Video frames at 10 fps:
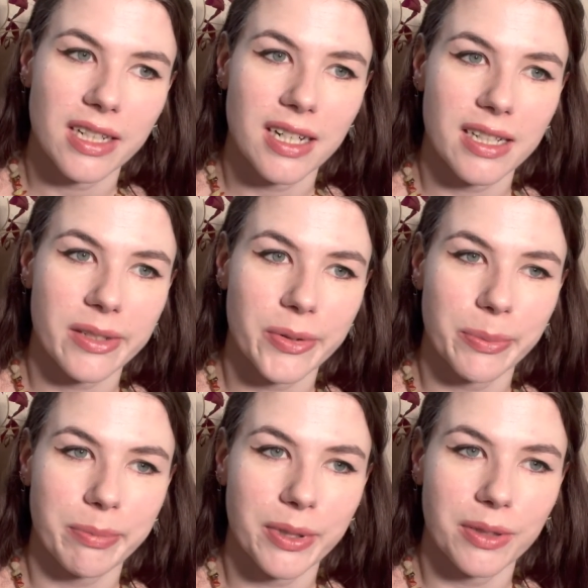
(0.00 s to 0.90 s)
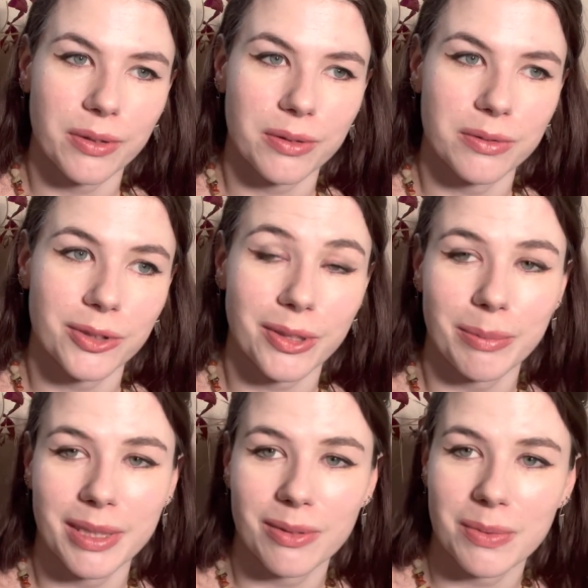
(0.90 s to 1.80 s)
I hope you join
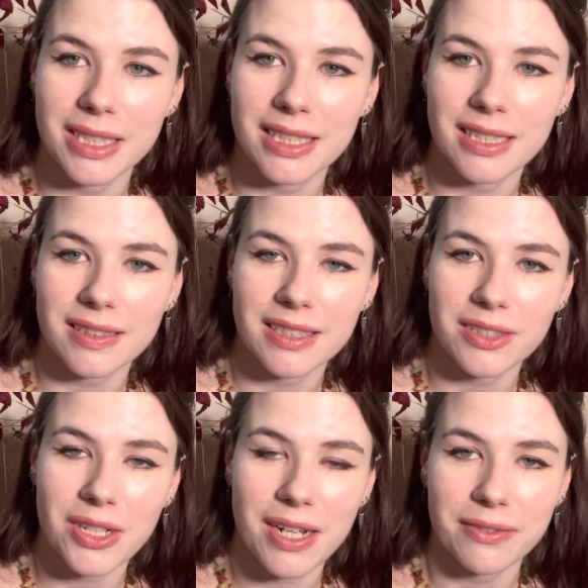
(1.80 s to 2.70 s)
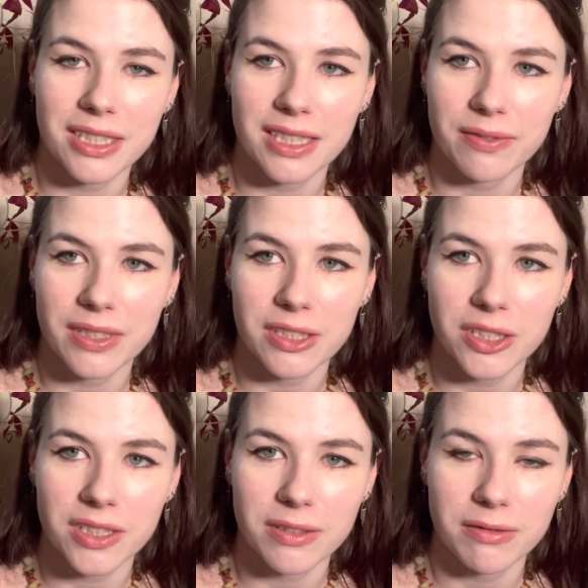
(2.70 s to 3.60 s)
me on my next crafting
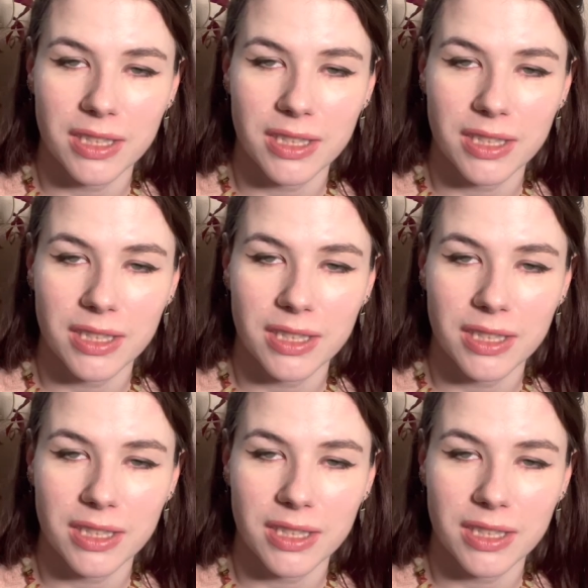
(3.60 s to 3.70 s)
adventure.